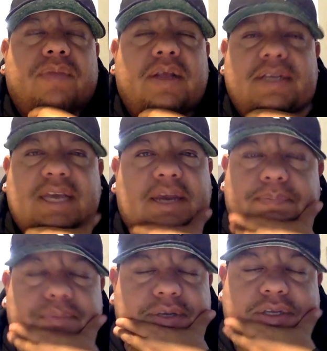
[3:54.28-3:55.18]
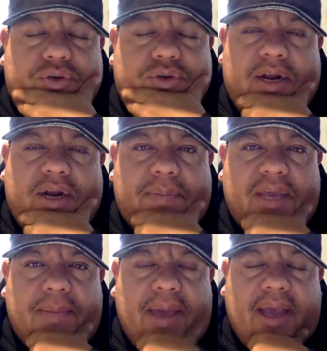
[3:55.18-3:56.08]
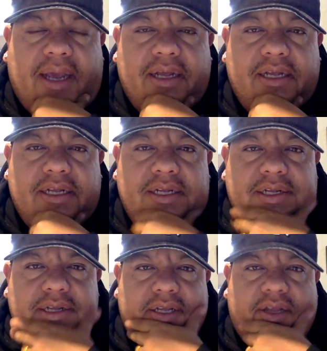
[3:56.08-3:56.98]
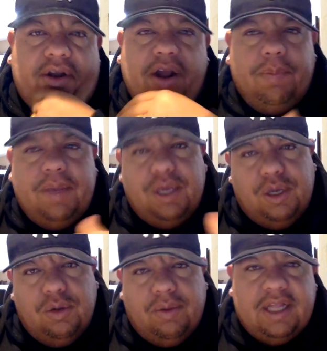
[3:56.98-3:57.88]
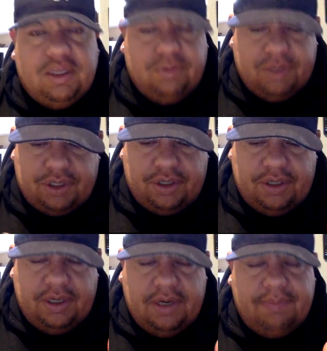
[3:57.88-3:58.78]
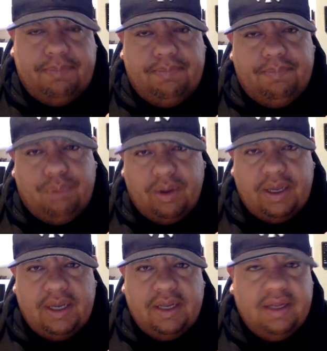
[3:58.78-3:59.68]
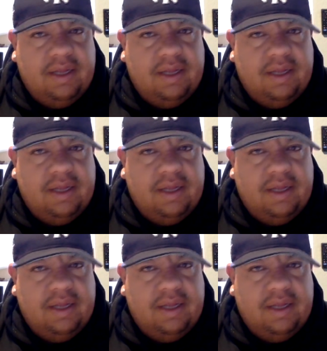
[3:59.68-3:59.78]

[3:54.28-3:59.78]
it's like a just straight up piggyback. They're helping you get to a certain point.